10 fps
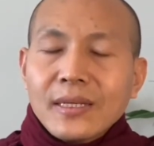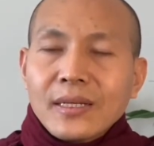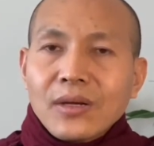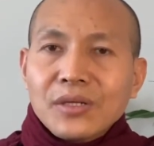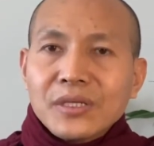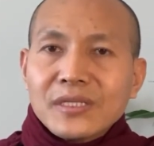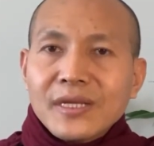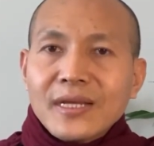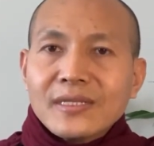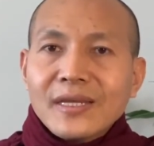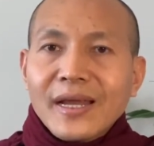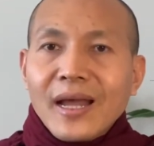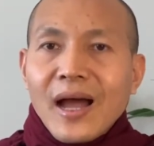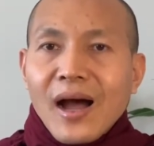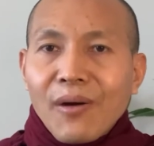consciousness and
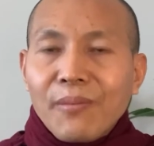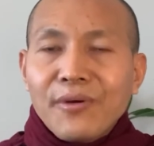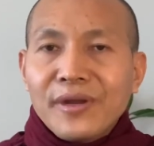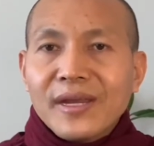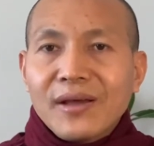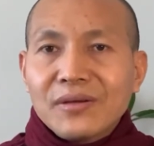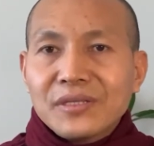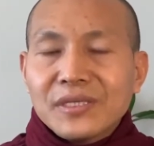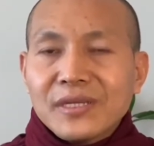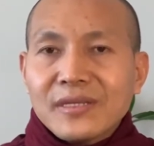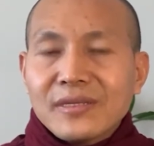outbreathing consciousness.